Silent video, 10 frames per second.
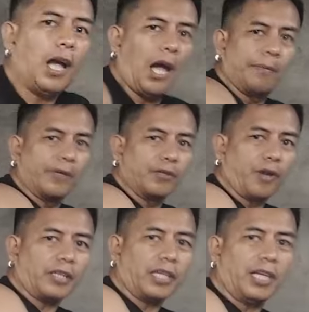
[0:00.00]
I'm
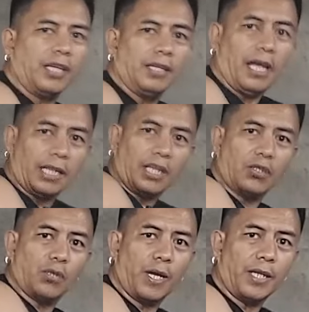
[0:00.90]
retracting, and
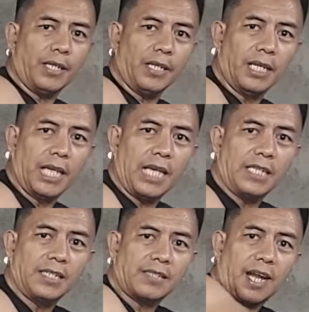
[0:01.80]
this one, in case
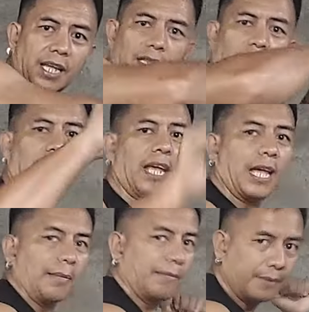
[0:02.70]
he strike, then I
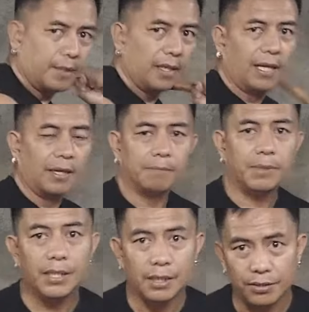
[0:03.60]
can
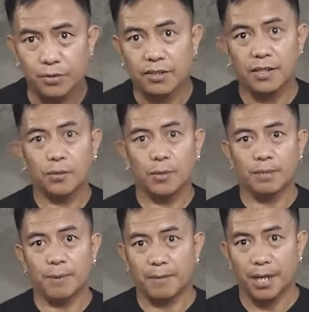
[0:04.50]
be here. So that's the reason why
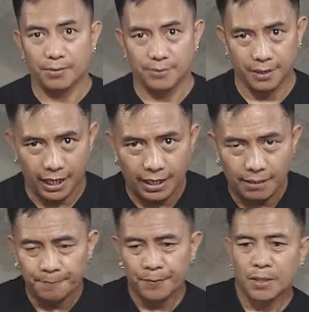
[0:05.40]
it's 5 count, okay?